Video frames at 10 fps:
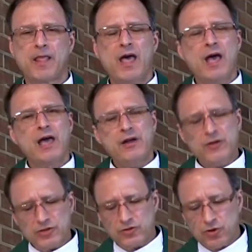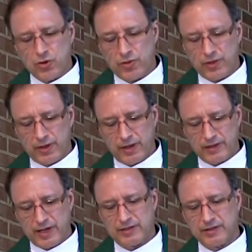And here's the truth as
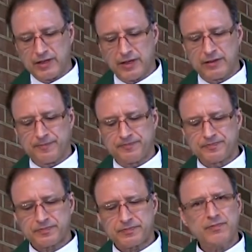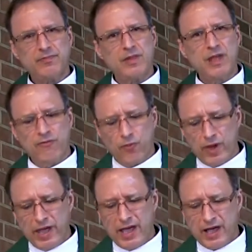I see it. If
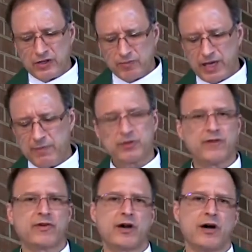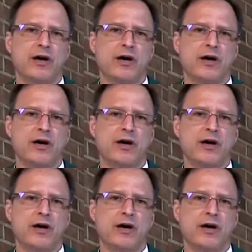we as people of God